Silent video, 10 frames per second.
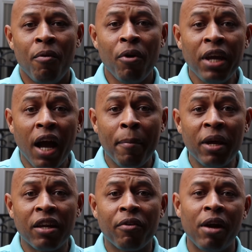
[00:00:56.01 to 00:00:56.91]
Well, yeah, I
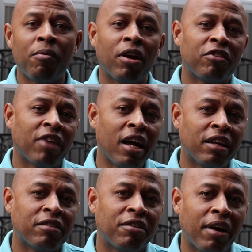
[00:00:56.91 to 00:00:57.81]
mean, the Great Wall of China
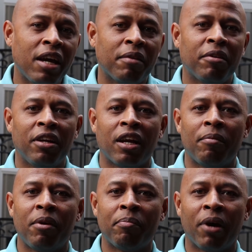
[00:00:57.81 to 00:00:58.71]
is great, you know what I mean?